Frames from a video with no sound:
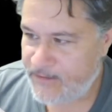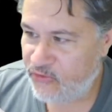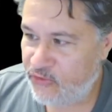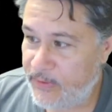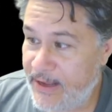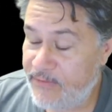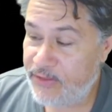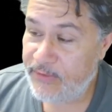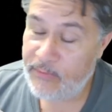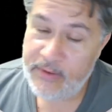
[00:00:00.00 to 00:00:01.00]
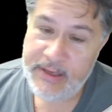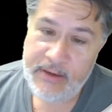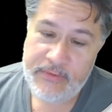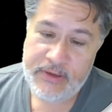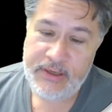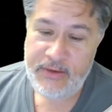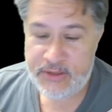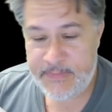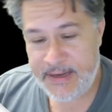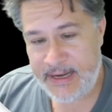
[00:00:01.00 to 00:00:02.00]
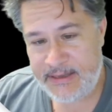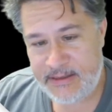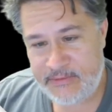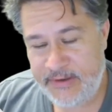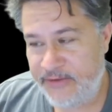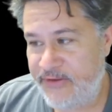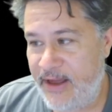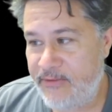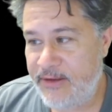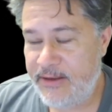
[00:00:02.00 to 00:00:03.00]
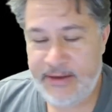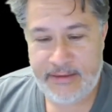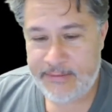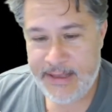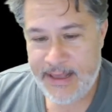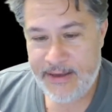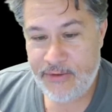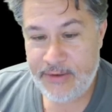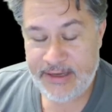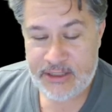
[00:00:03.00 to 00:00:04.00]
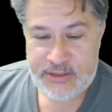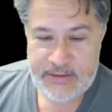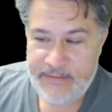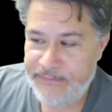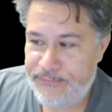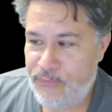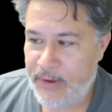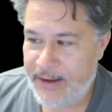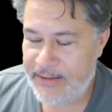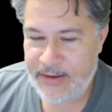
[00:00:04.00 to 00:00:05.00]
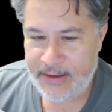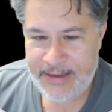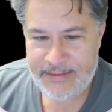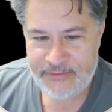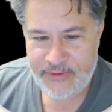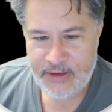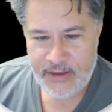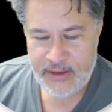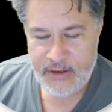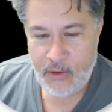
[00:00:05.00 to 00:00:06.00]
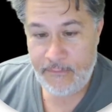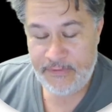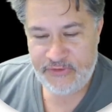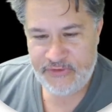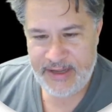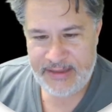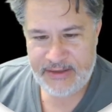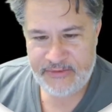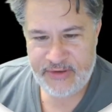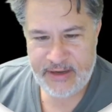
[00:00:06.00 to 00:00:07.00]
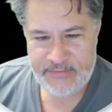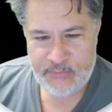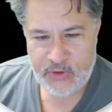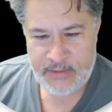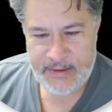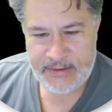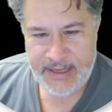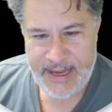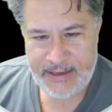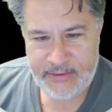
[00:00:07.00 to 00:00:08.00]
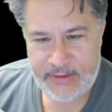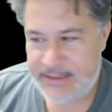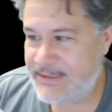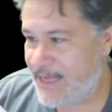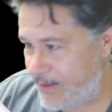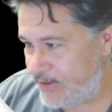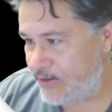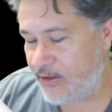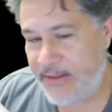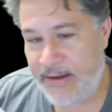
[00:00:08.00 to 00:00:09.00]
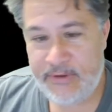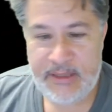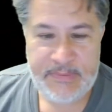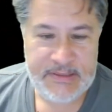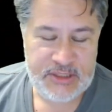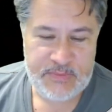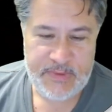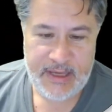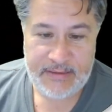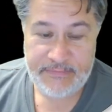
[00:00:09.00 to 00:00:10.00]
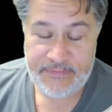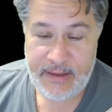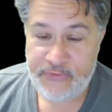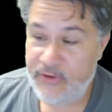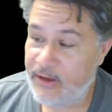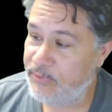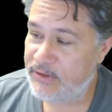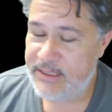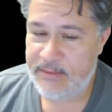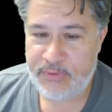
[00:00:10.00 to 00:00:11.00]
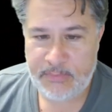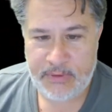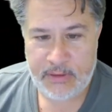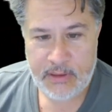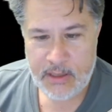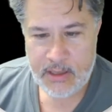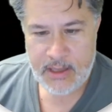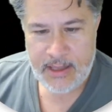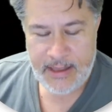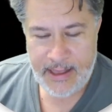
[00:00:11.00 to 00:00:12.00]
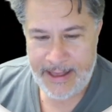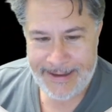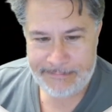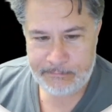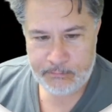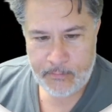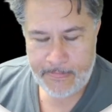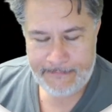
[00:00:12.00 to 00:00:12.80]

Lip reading: So we have a three. Well, you know, the good news about getting a three is now, you know, who cares if what I, you know, I can hopefully just get this and not even worry about the categories. Damn it, though. That really pisses me off. I'm sorry, Team Purple. I'm